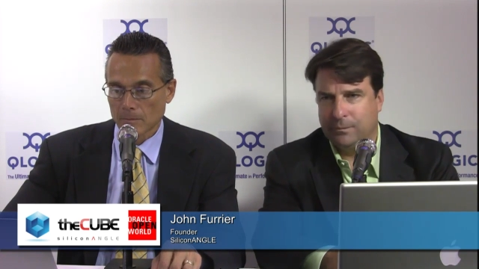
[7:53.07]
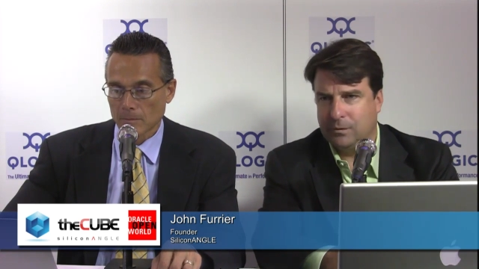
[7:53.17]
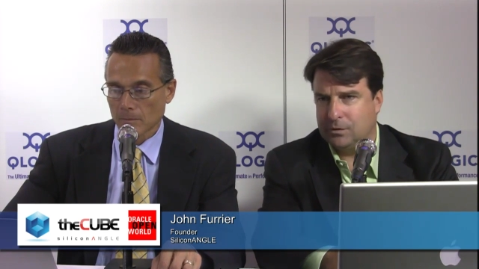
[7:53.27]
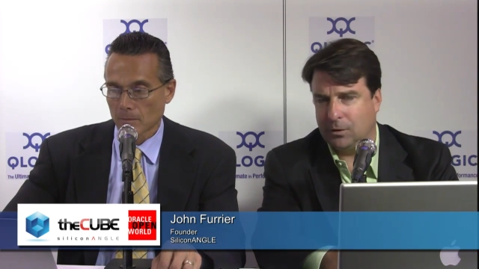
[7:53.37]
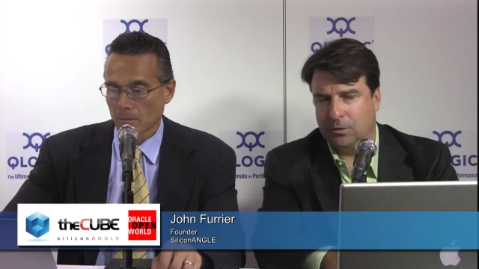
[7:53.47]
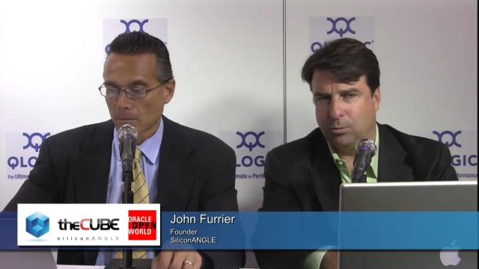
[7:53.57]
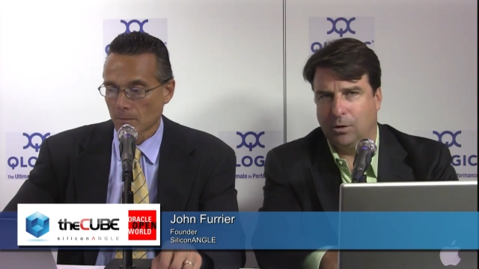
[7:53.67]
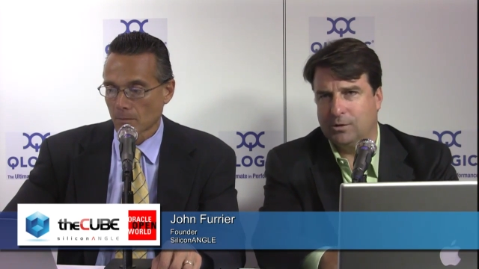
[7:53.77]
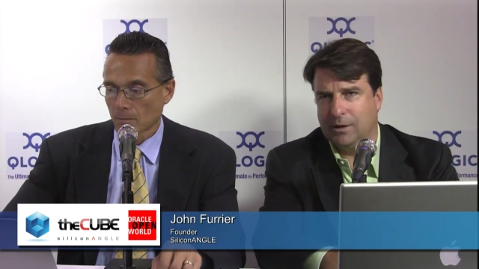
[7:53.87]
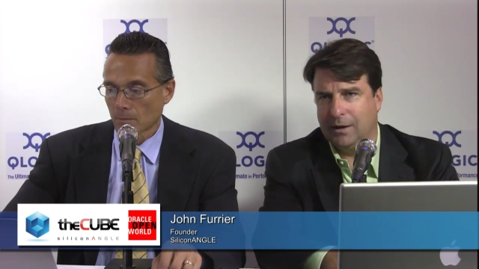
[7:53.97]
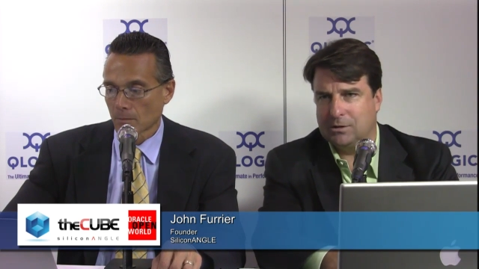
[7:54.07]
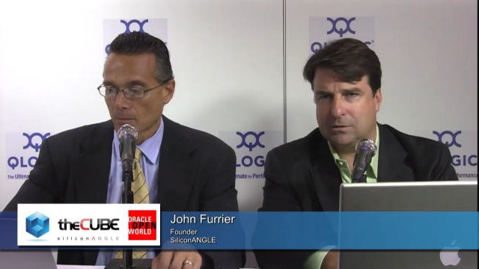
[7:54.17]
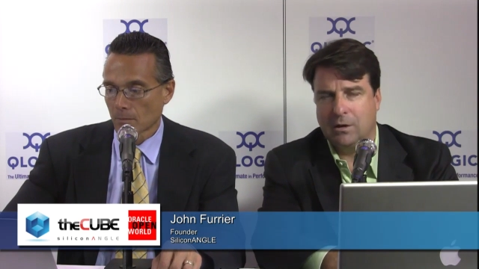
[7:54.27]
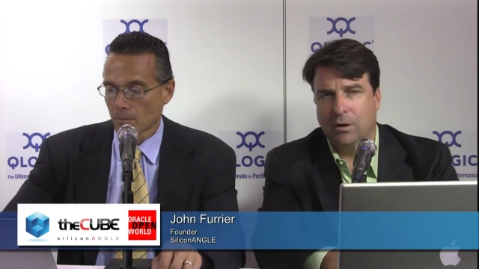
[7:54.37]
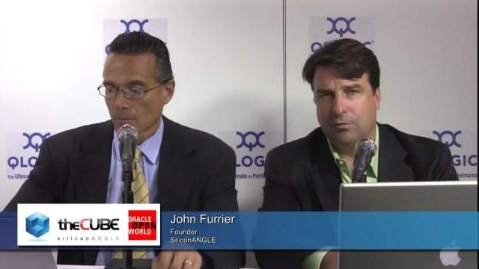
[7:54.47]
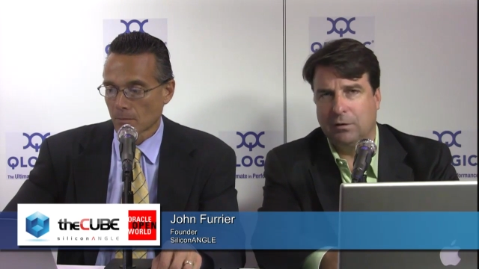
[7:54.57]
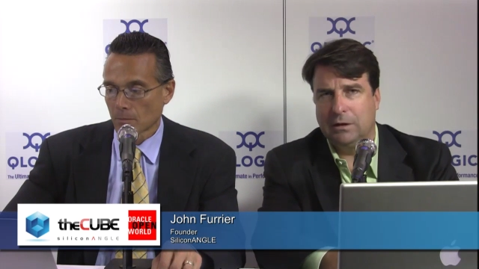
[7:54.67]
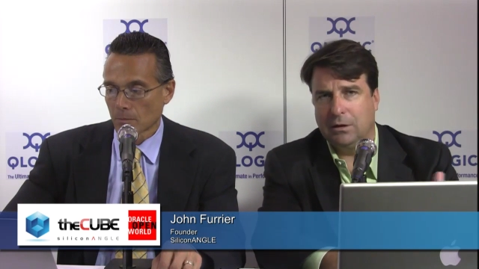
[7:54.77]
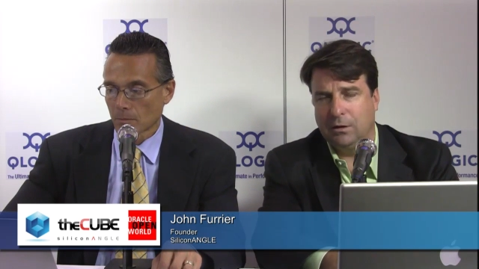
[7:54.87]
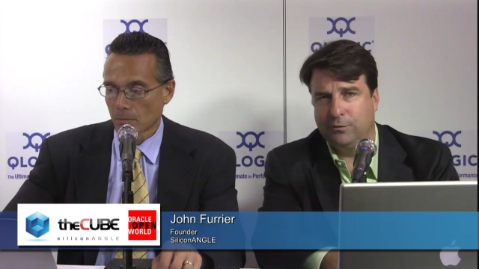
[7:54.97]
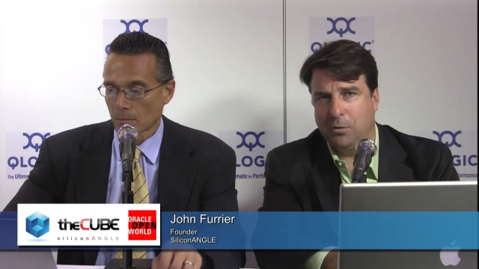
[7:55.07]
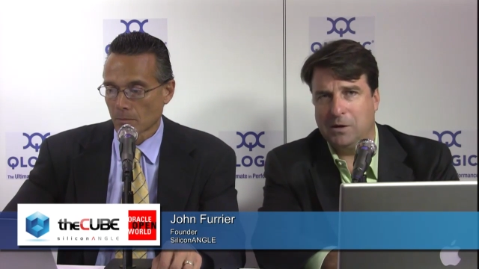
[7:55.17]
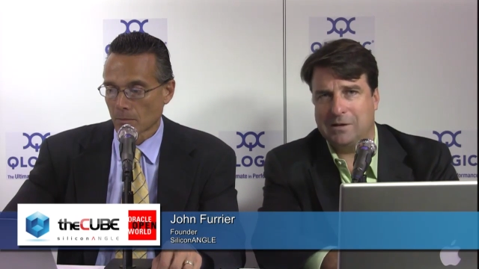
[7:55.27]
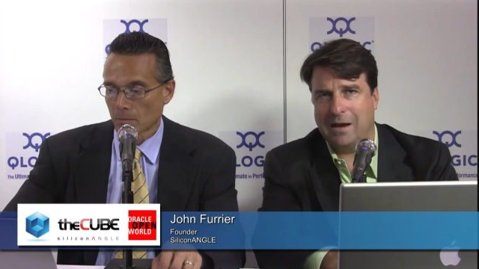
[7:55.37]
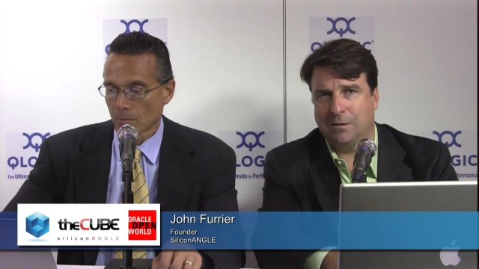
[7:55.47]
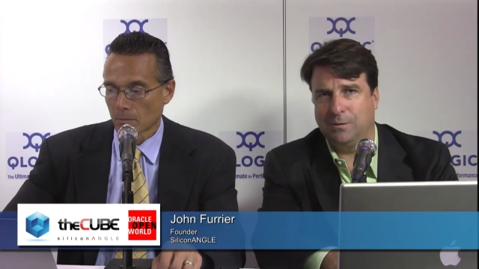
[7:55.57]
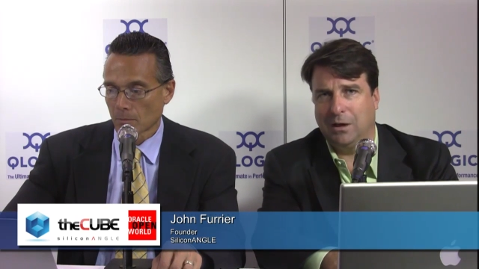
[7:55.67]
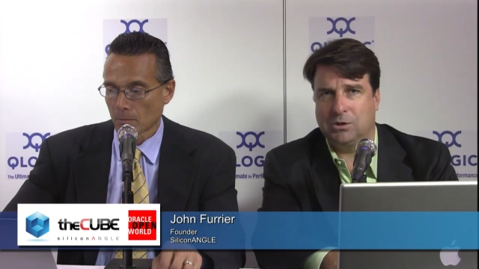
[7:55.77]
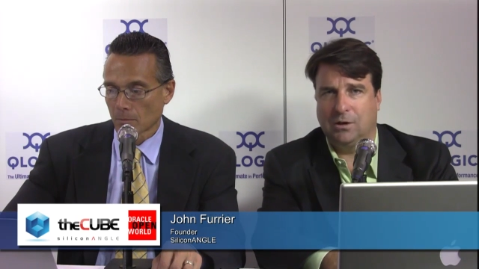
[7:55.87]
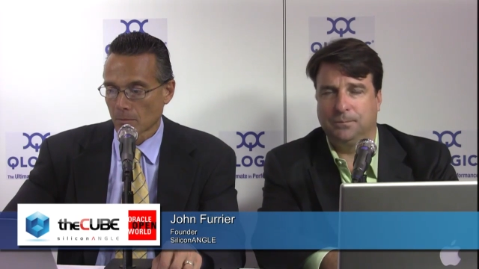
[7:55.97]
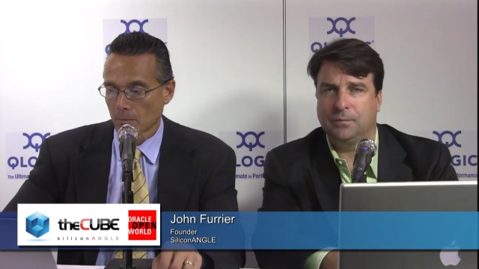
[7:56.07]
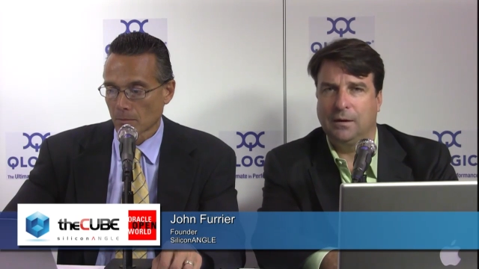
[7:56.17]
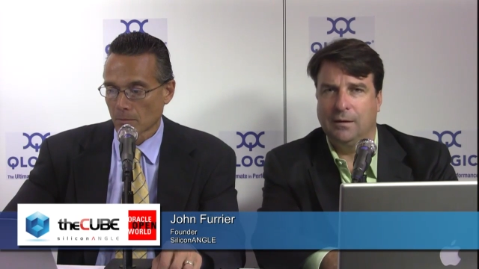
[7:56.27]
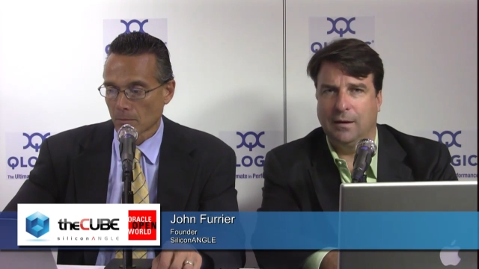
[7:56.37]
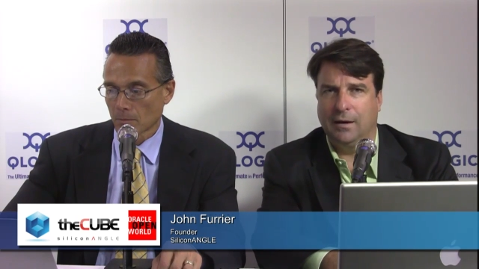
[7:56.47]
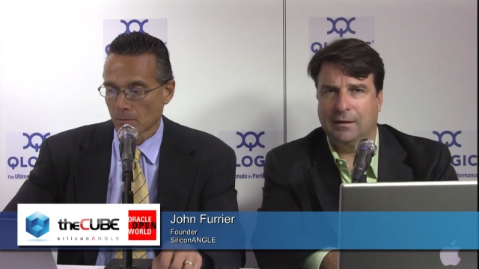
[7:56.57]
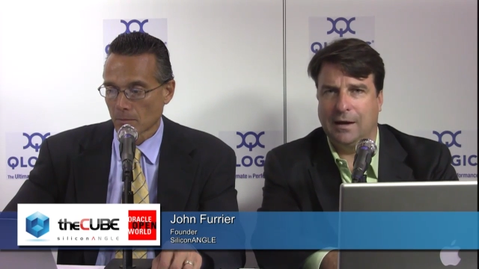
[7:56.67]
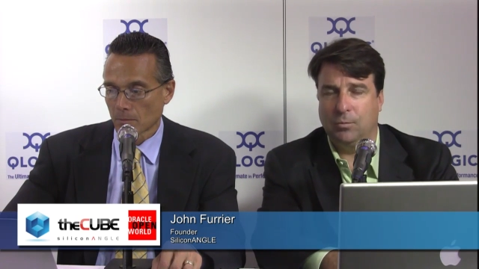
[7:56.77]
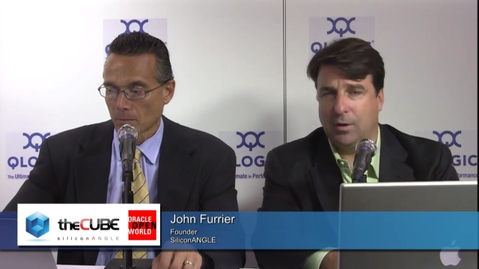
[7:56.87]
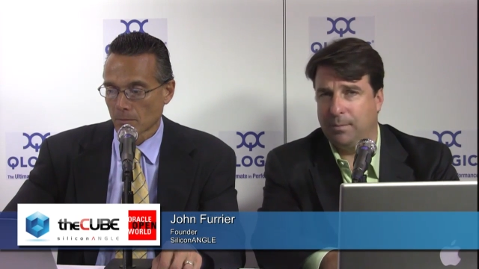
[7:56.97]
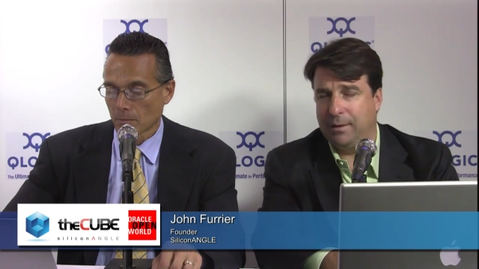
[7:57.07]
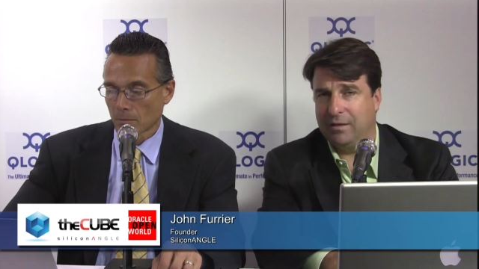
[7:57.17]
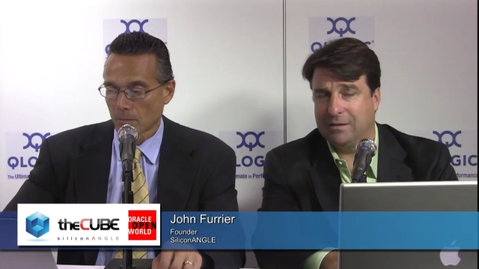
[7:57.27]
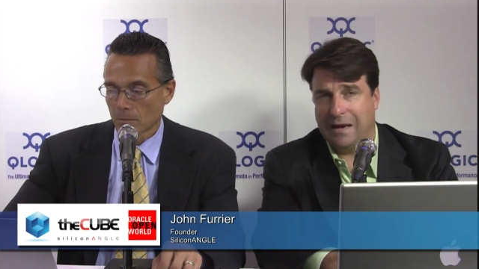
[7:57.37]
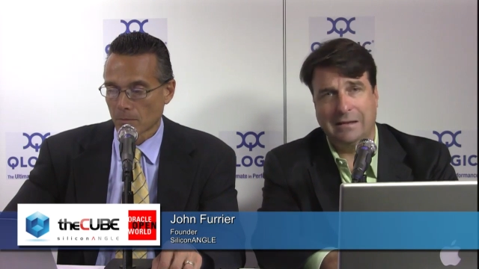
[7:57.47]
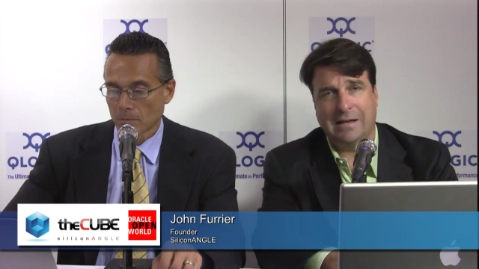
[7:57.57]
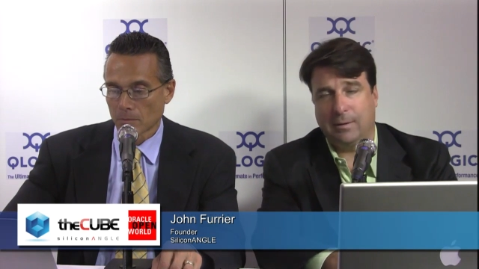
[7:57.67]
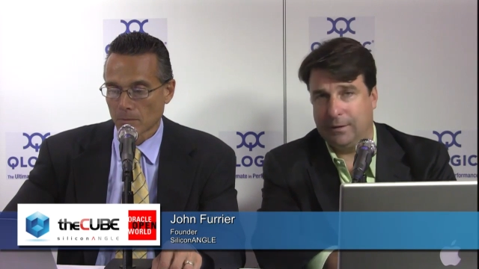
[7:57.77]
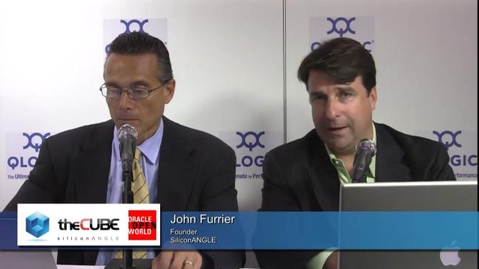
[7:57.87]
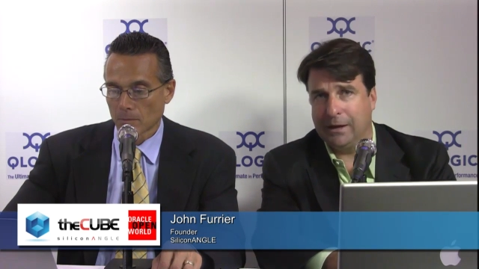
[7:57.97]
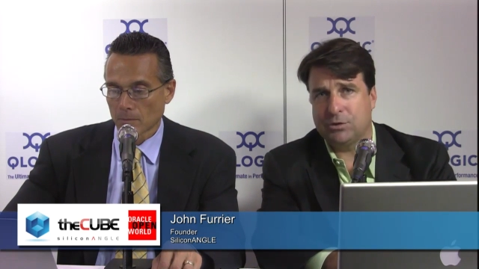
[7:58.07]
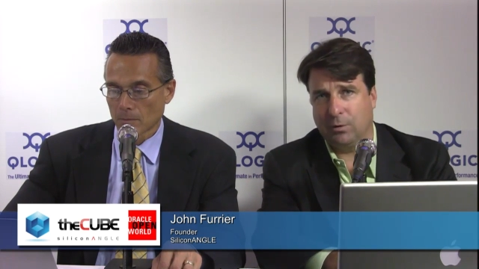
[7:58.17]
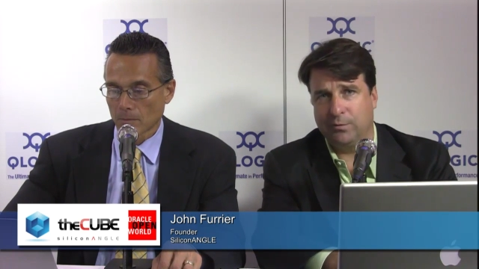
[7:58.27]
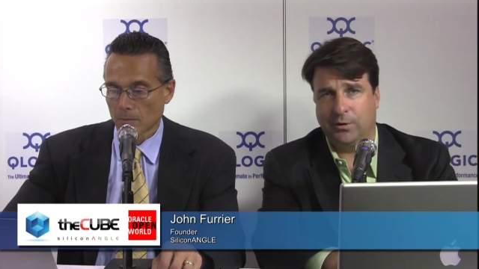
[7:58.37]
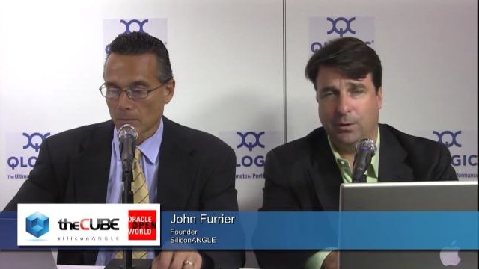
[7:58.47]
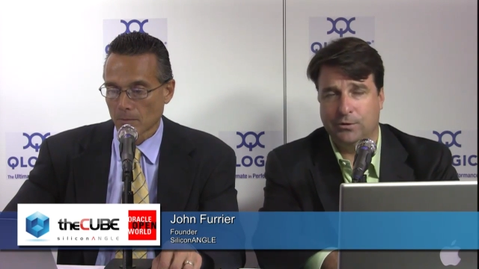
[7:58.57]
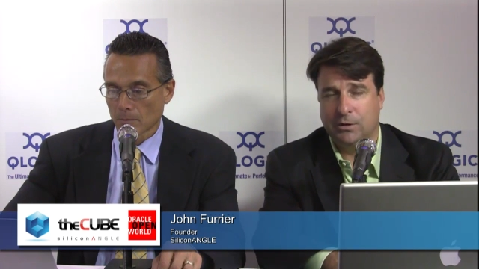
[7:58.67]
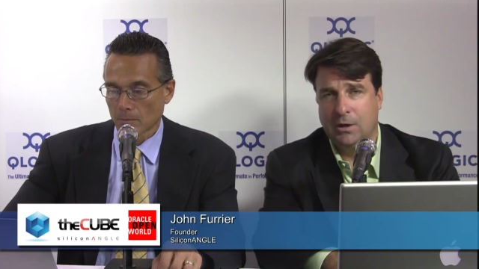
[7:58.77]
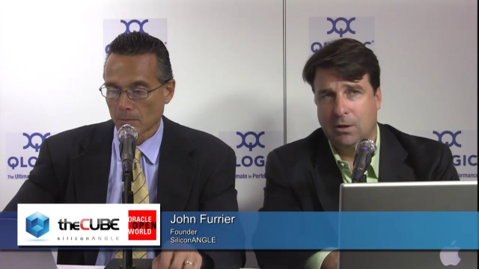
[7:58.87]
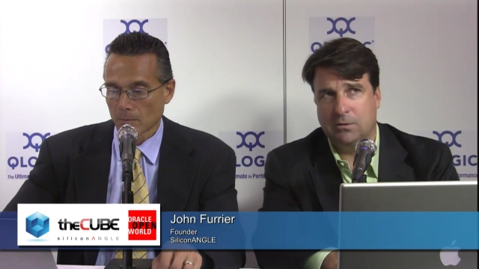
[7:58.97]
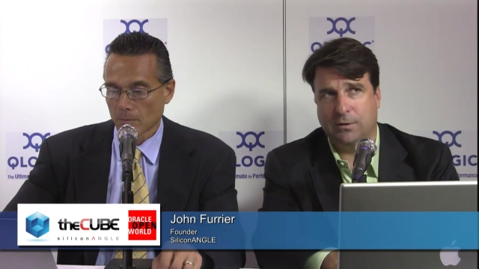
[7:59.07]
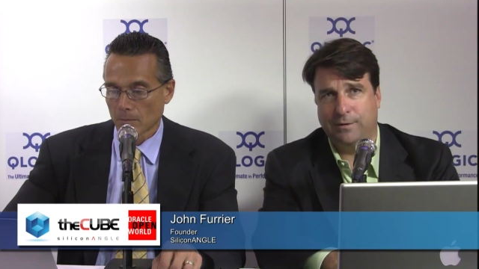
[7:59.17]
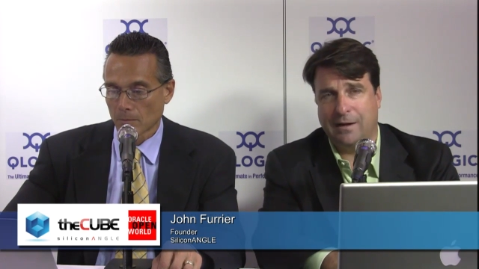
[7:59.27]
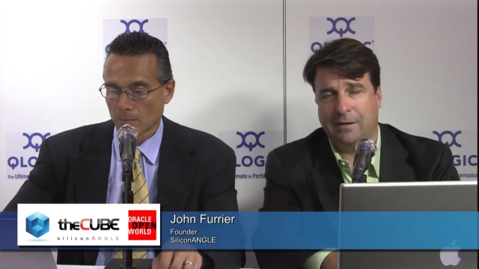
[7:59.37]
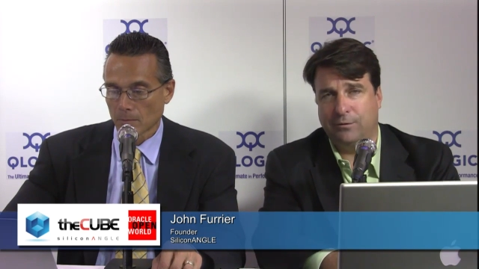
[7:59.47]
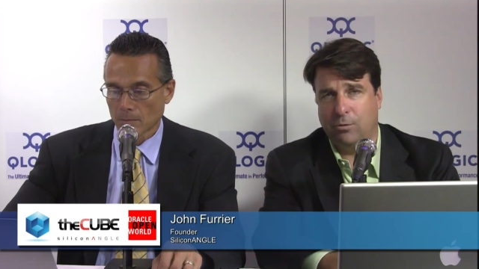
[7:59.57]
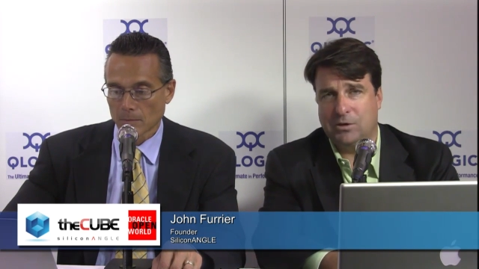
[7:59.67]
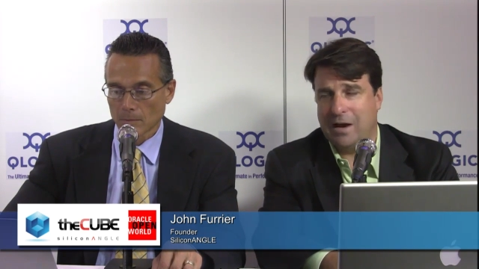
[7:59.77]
Speaker 1: certain words in it. It's just really good voice activation uh, again, one of the big things I liked about the Android phones was the fact that voice